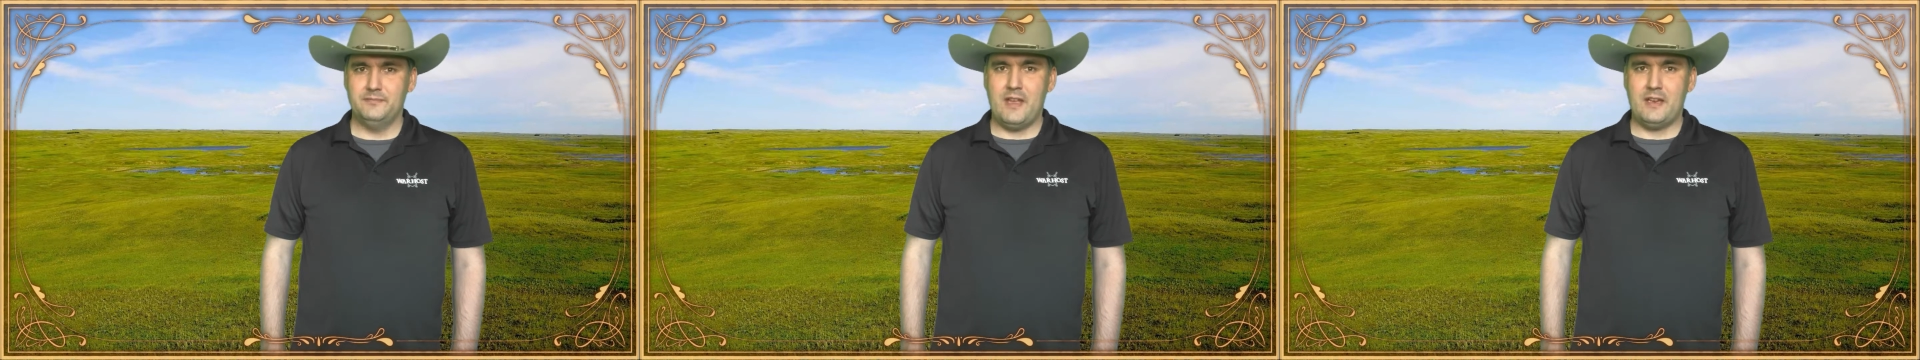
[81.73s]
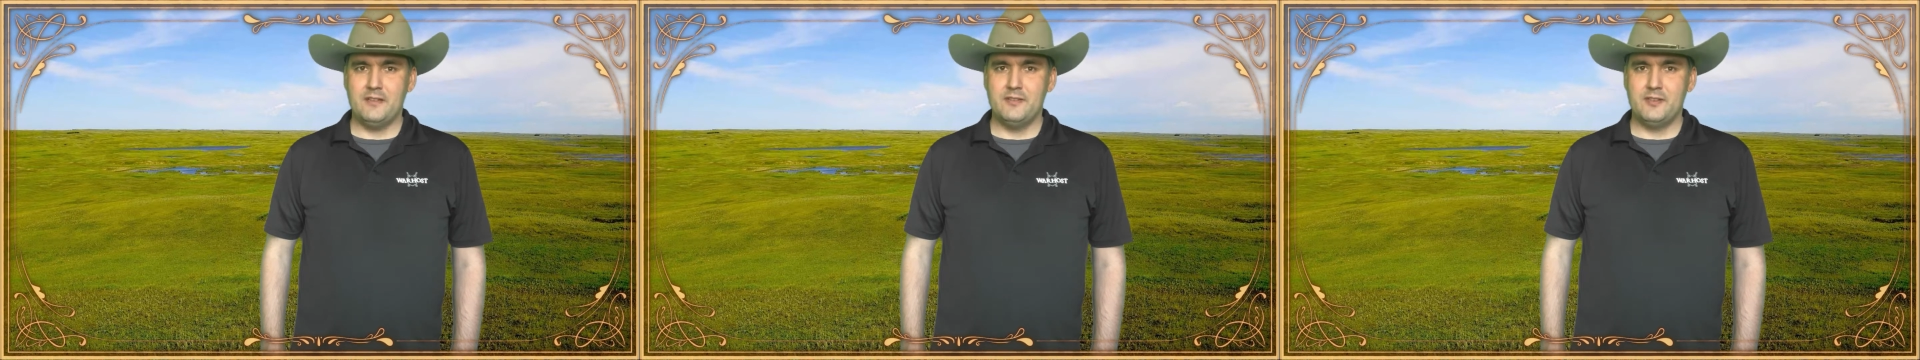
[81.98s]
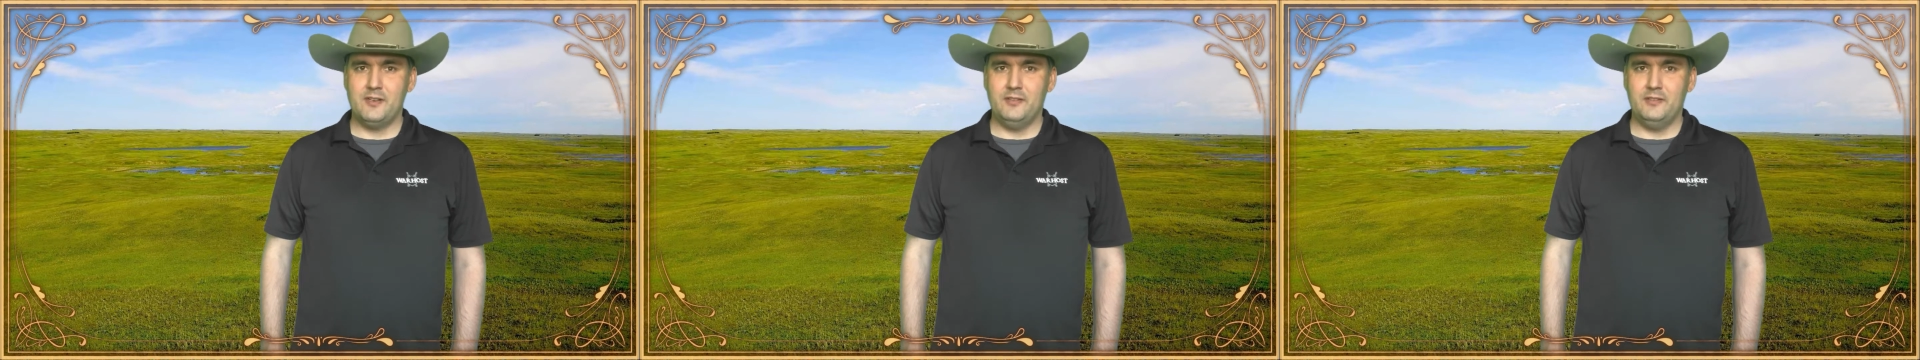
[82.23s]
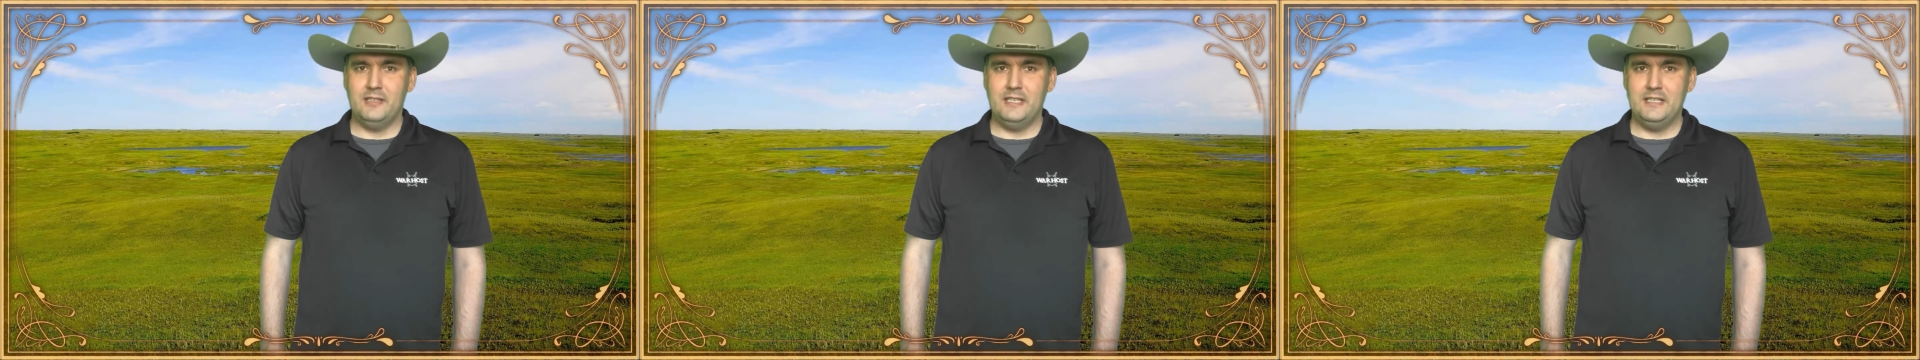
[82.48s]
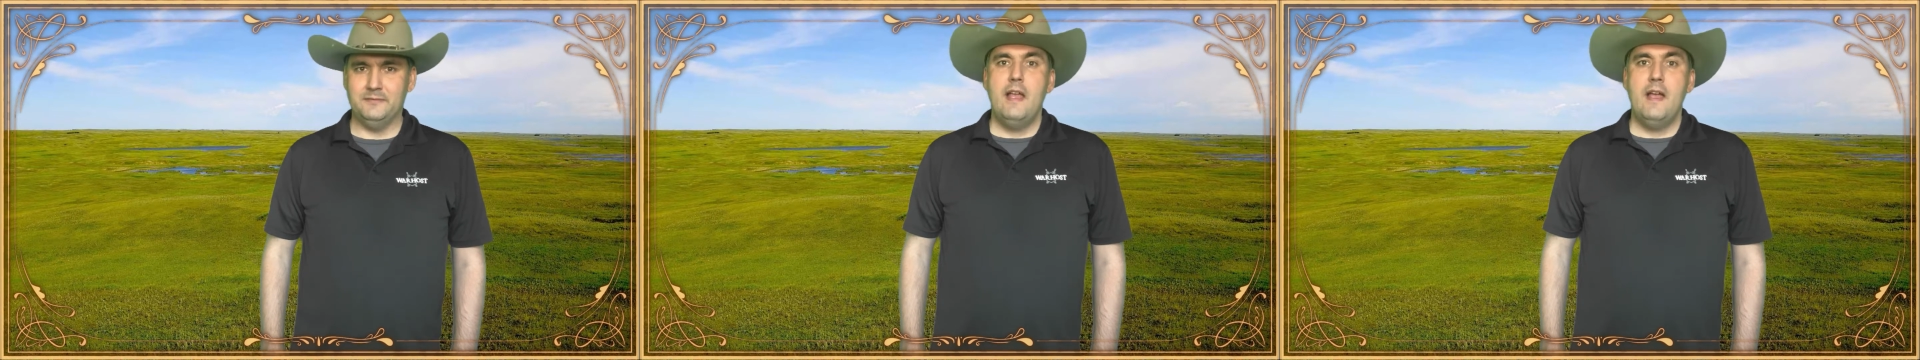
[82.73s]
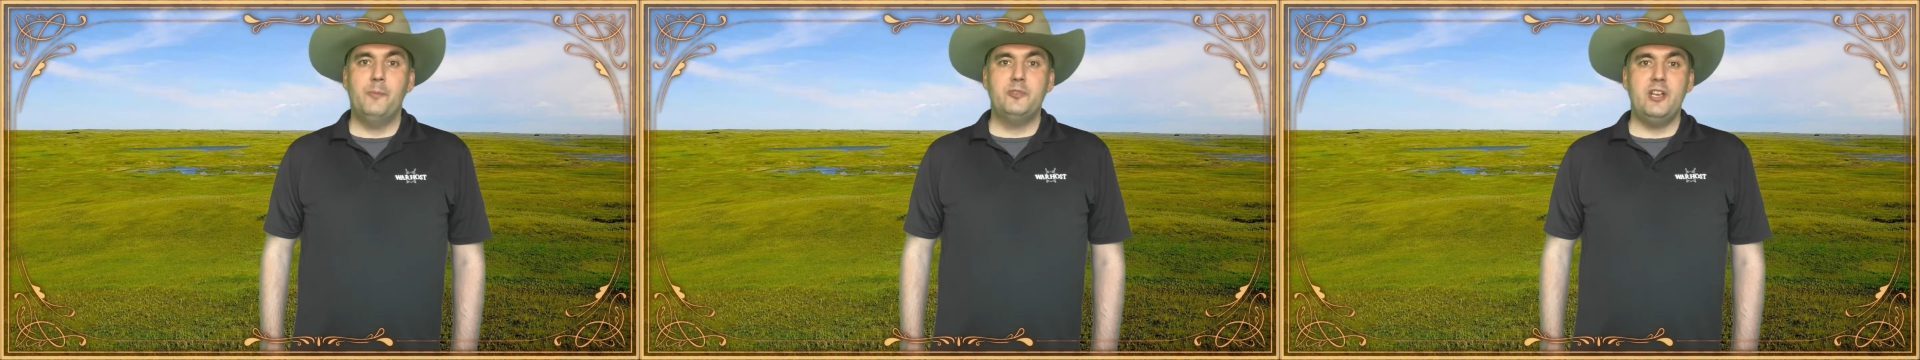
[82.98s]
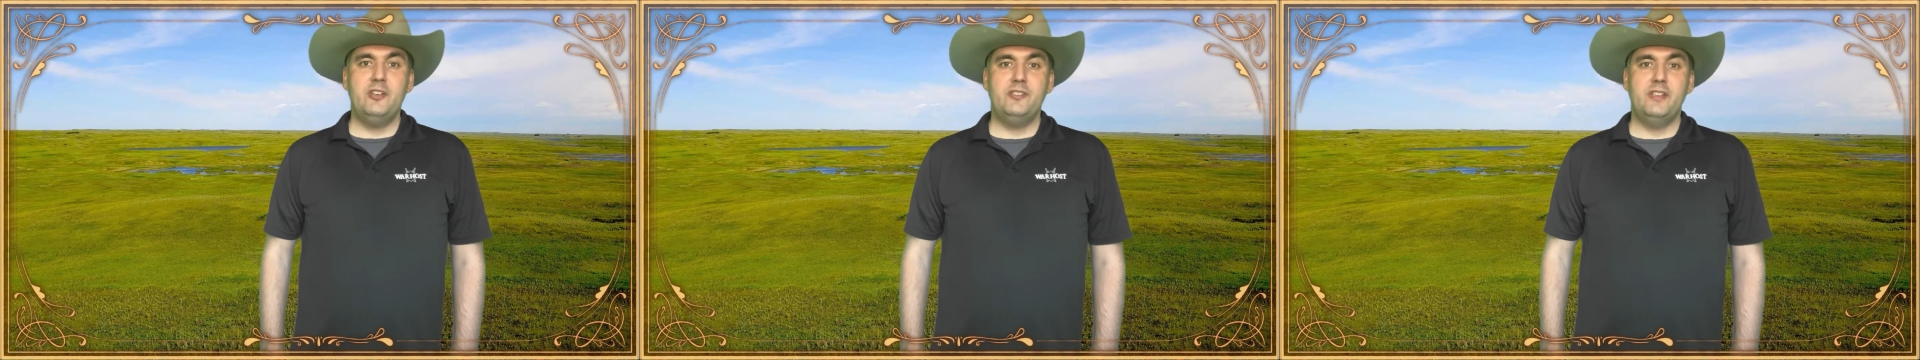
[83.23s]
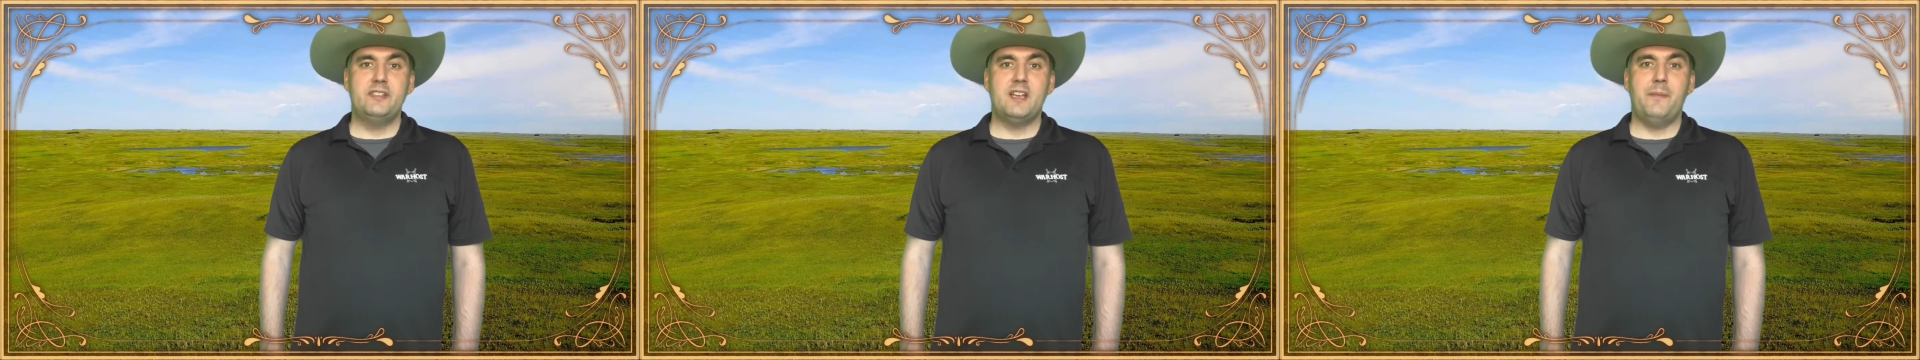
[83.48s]
that can certainly help change
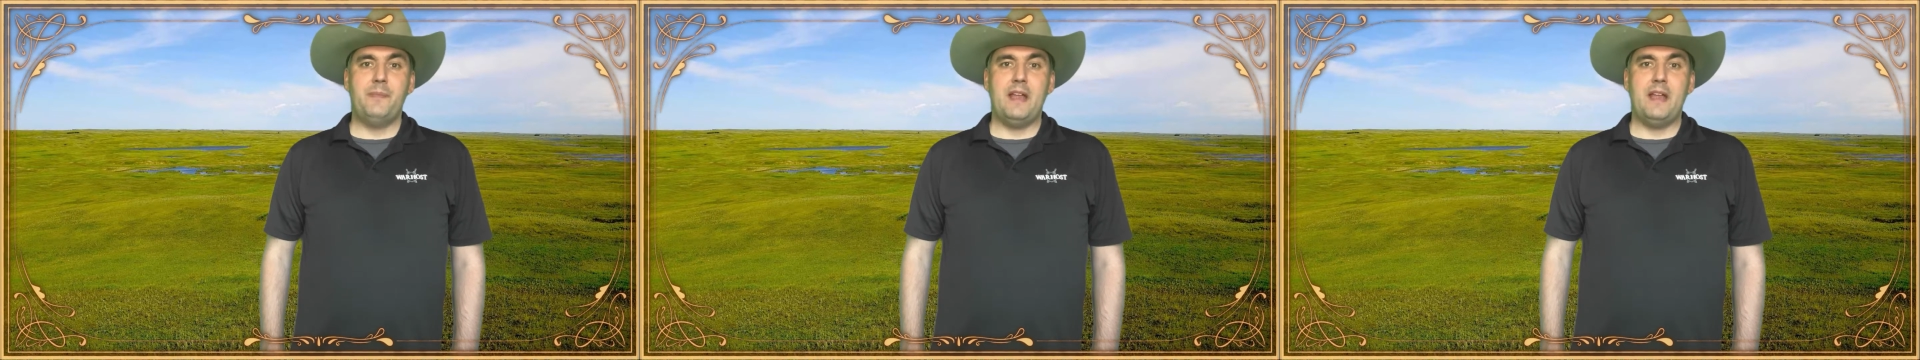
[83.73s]
things up